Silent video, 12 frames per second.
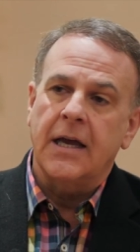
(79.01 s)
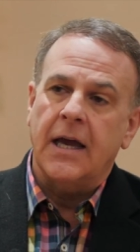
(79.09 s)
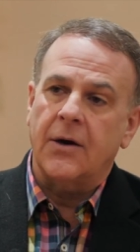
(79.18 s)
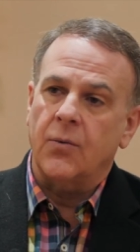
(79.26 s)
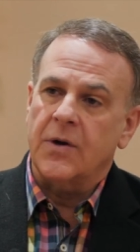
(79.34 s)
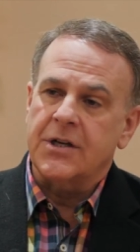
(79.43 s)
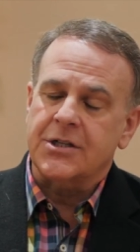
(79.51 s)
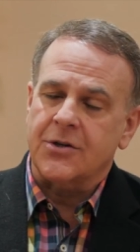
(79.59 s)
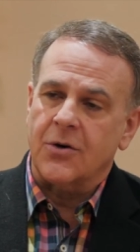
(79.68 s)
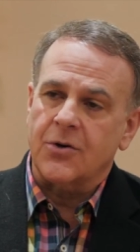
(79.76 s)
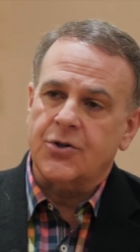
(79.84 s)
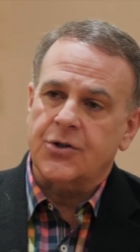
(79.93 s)
and
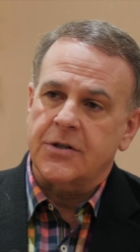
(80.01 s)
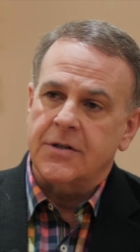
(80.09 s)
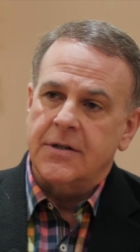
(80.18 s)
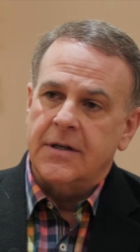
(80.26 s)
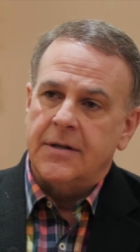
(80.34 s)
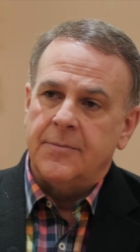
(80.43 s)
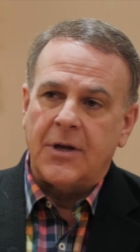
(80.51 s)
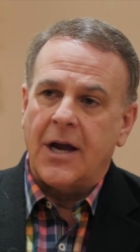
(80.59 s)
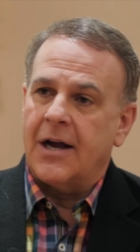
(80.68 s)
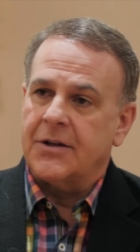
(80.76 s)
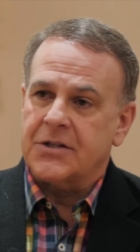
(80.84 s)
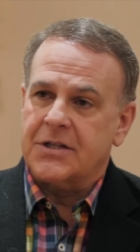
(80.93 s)
research
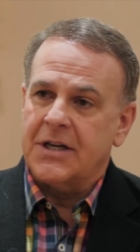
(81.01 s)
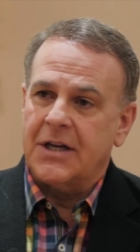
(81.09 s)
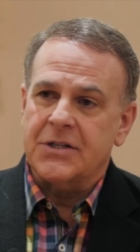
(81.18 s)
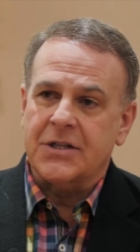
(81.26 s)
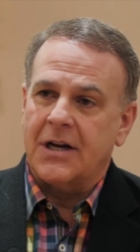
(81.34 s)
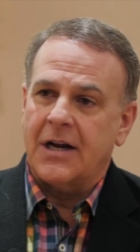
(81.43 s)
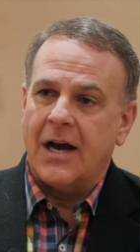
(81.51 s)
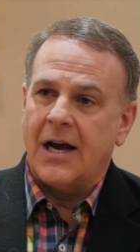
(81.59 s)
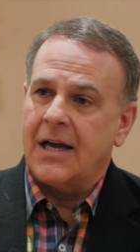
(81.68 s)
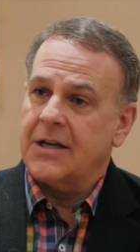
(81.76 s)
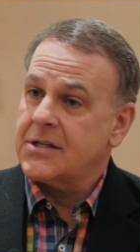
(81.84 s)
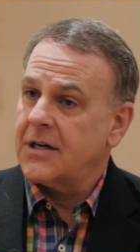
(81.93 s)
behind the scenes that
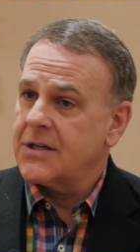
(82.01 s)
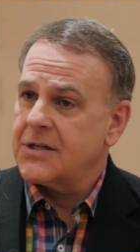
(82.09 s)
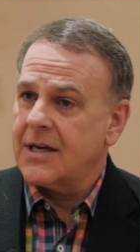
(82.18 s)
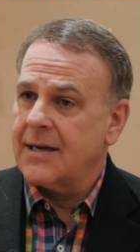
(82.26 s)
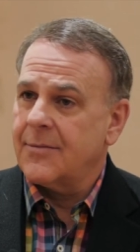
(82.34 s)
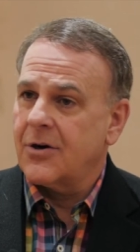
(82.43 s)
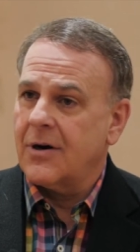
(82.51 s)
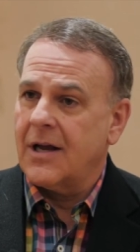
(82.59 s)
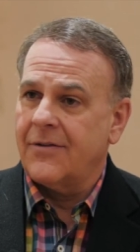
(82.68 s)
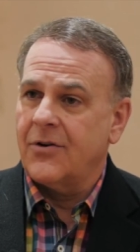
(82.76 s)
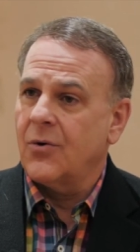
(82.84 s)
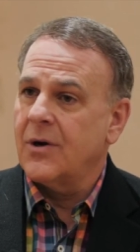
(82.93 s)
I as an examiner
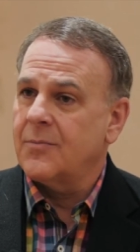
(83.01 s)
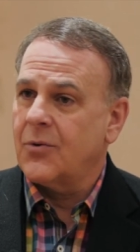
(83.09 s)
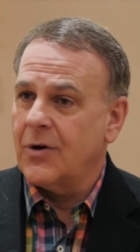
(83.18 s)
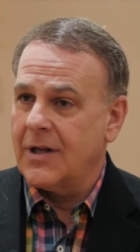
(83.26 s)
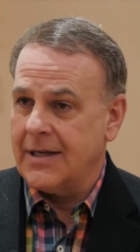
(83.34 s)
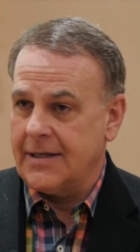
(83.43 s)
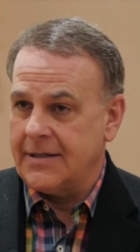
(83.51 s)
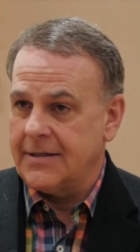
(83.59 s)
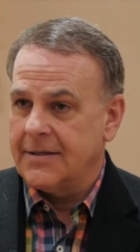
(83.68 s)
have no input in.